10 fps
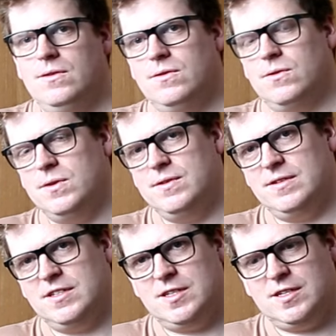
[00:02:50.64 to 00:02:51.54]
So
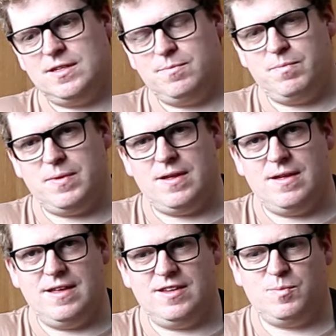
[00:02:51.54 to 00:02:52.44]
using a
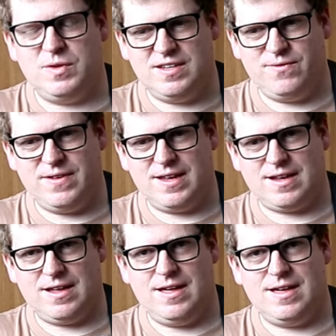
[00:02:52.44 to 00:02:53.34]

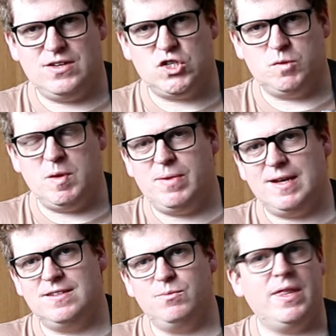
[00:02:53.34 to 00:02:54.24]
specific strumming
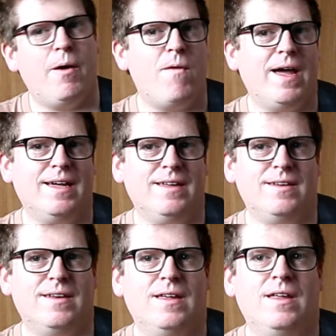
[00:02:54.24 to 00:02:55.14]
pattern with our right
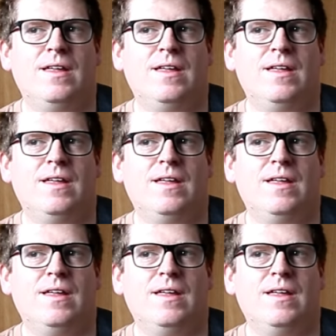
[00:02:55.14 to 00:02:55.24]
hand,